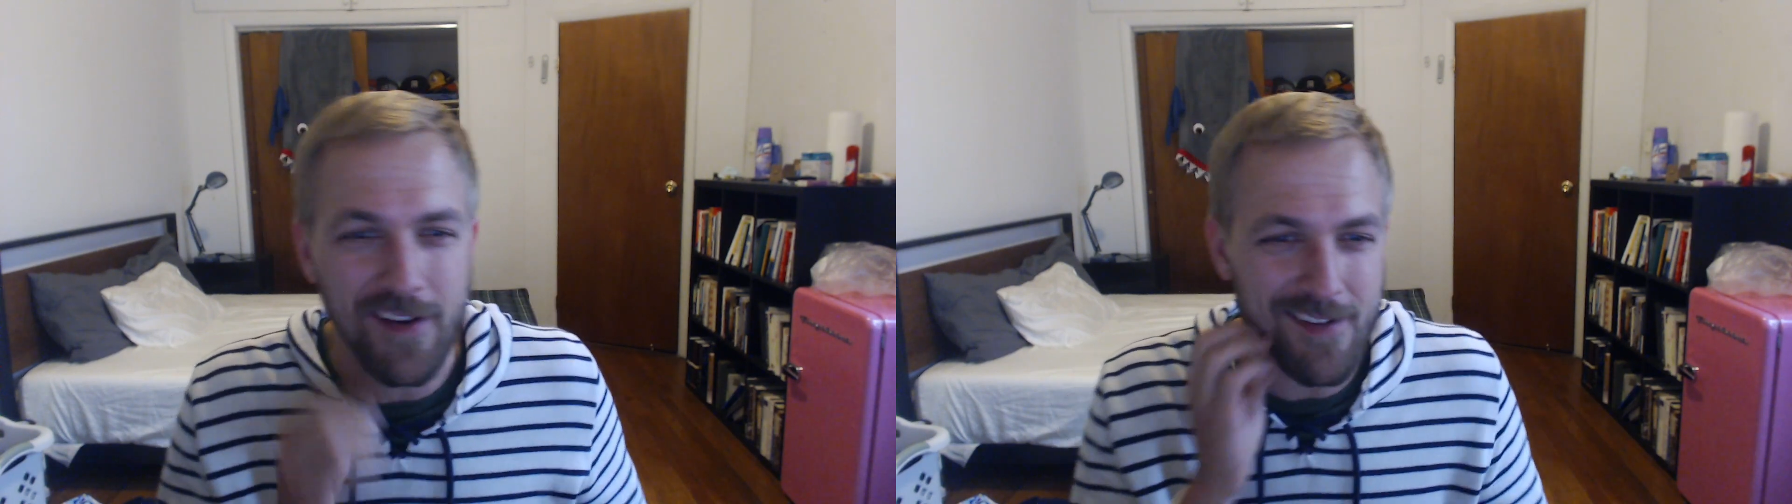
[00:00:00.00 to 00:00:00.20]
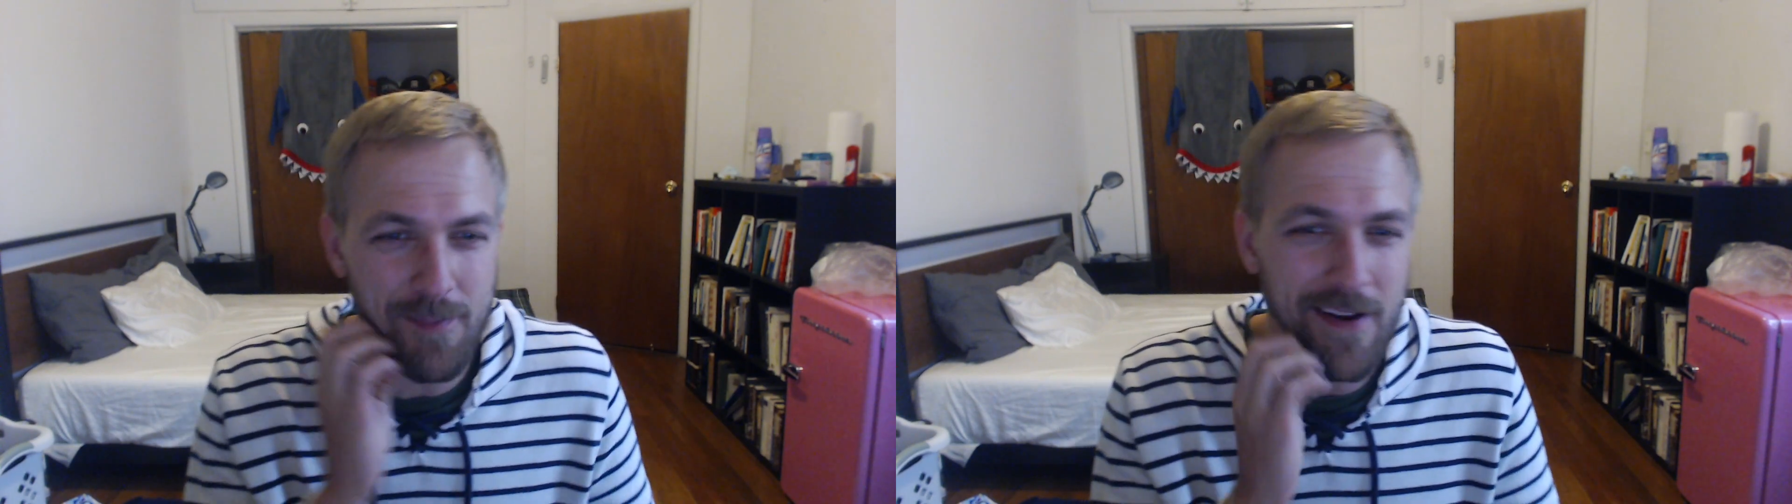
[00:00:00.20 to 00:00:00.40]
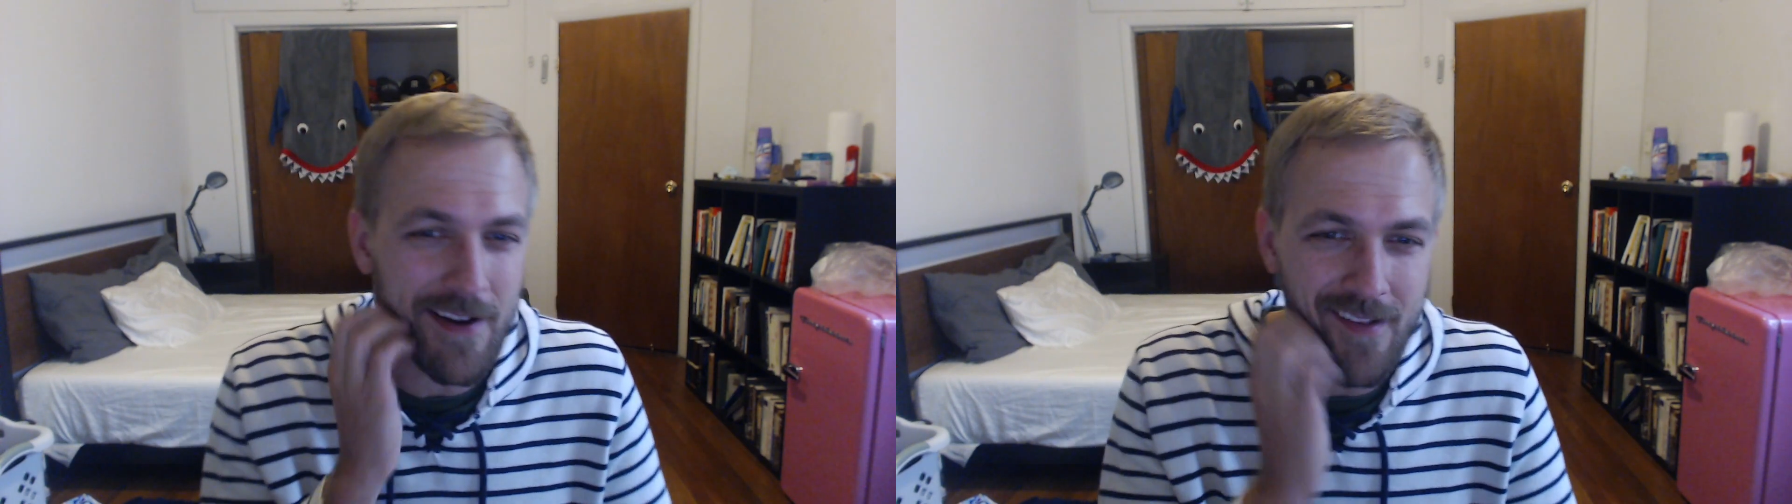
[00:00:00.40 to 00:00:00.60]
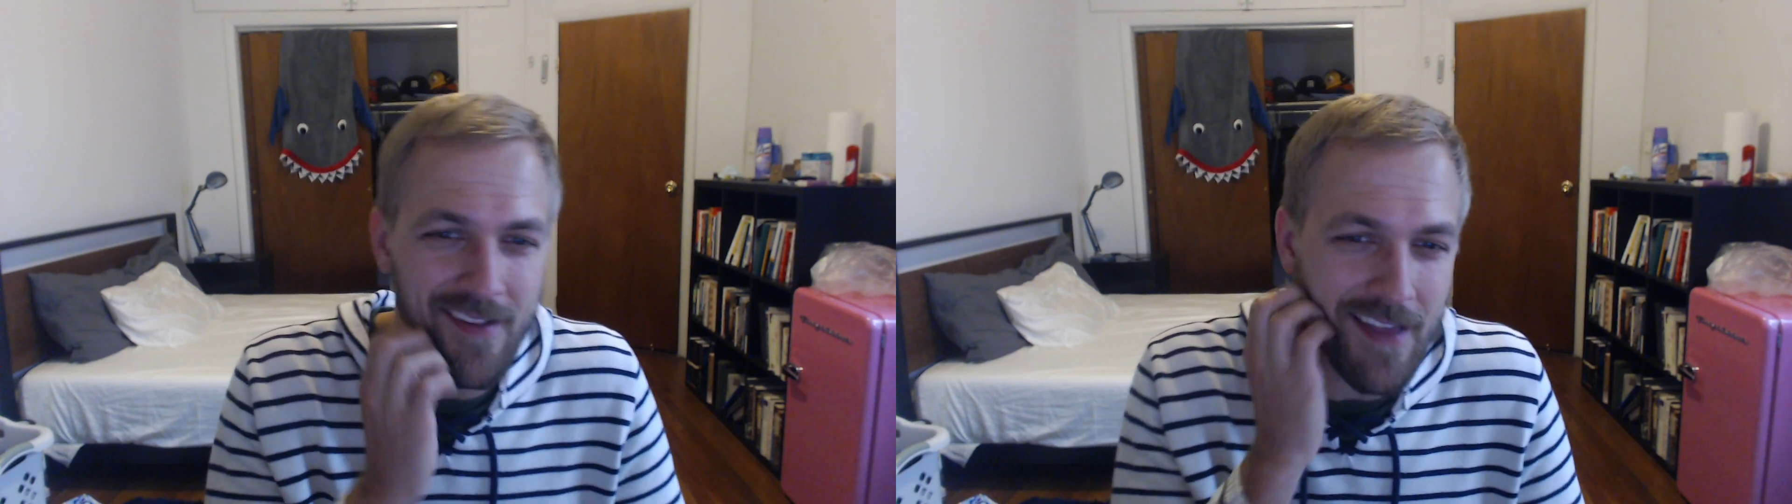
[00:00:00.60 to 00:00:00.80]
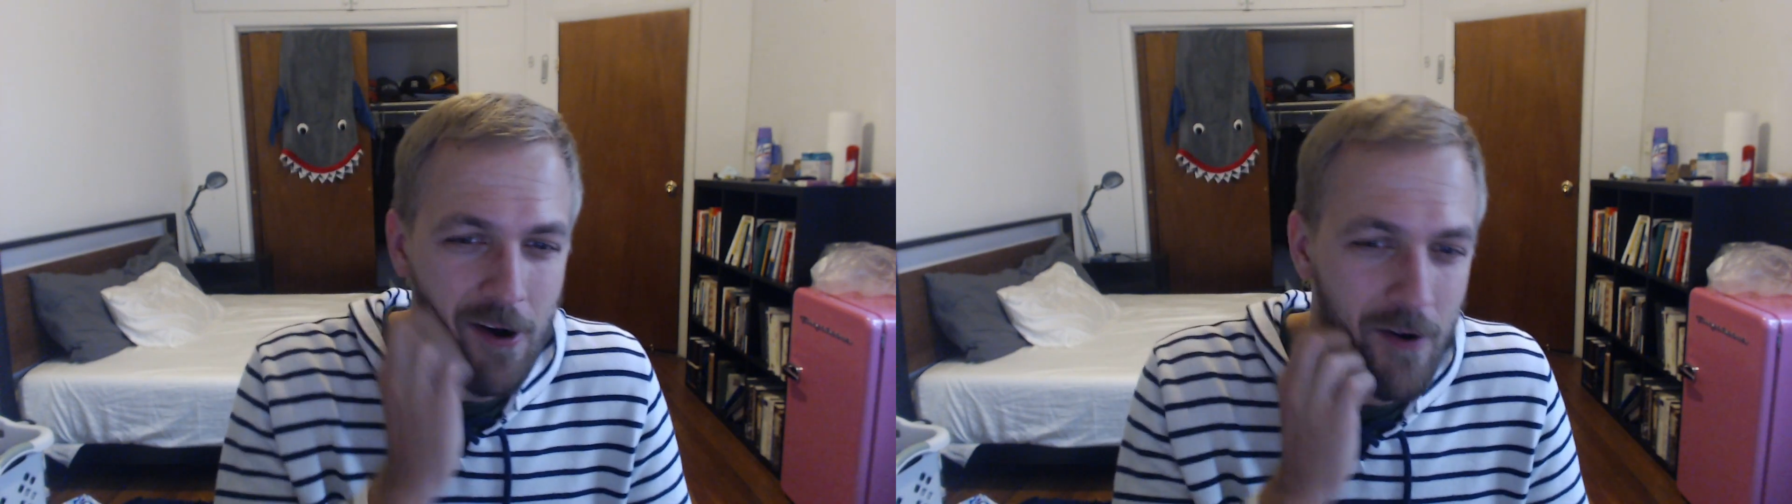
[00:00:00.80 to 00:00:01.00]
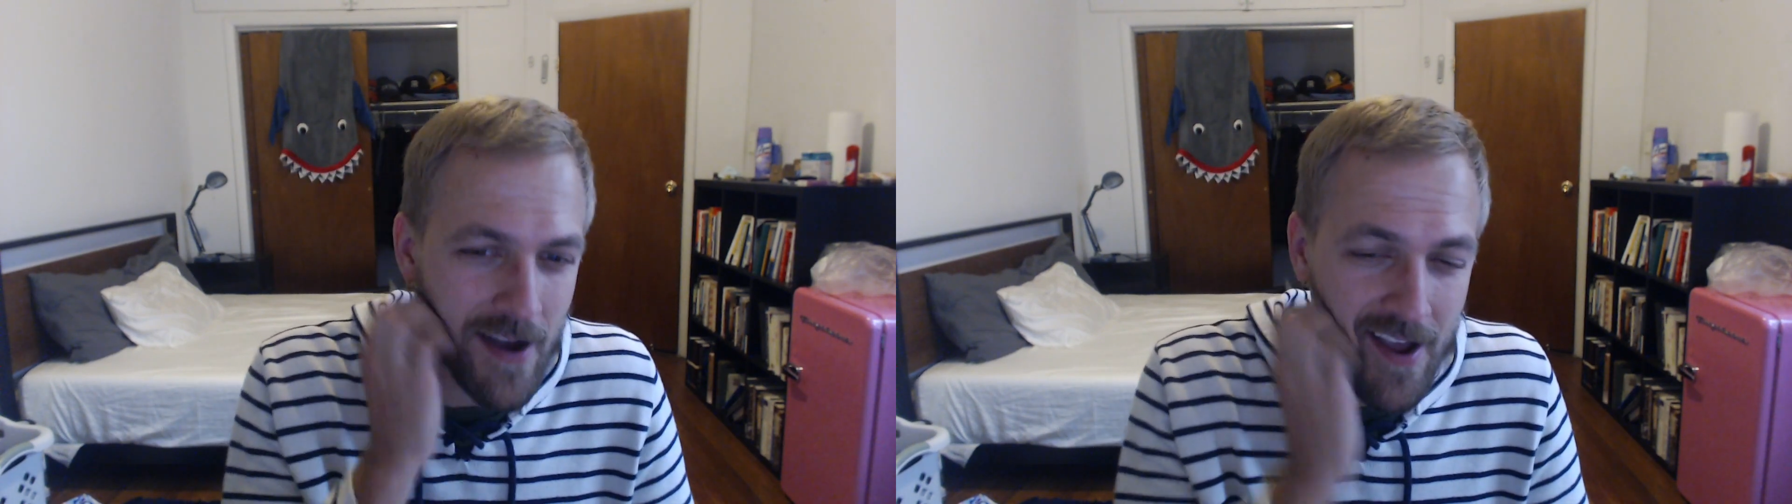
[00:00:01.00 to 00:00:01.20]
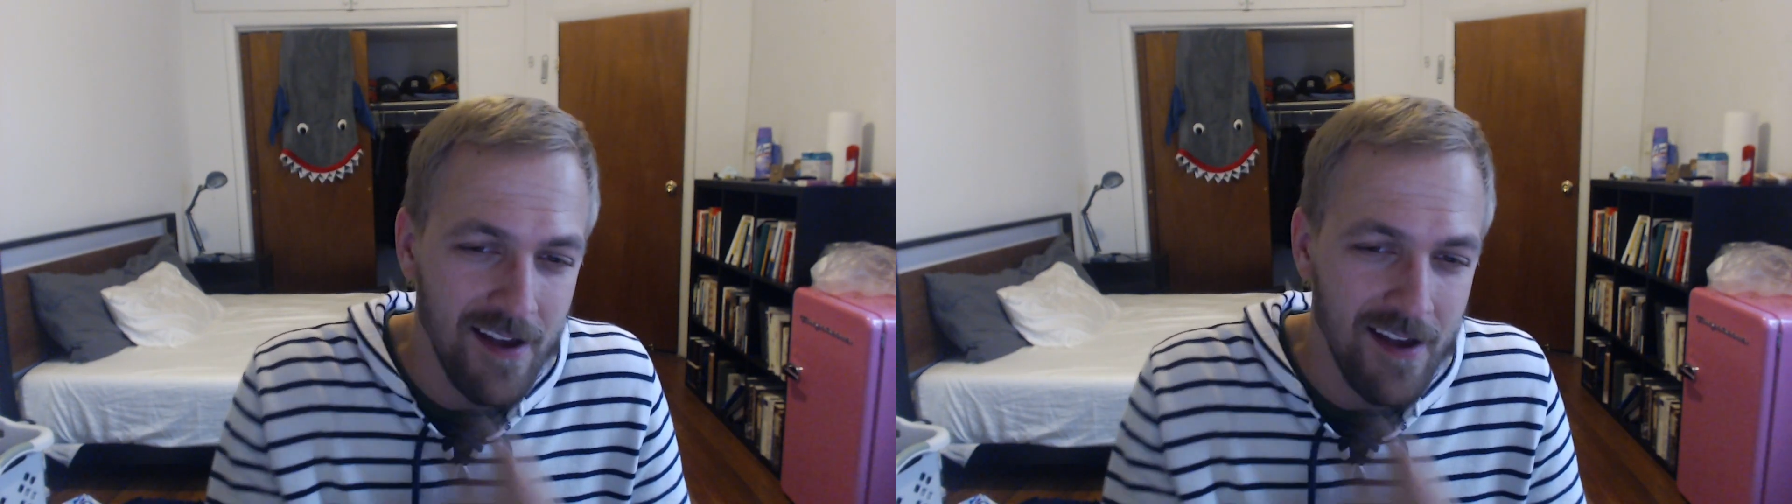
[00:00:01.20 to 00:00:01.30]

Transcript: experience in that way.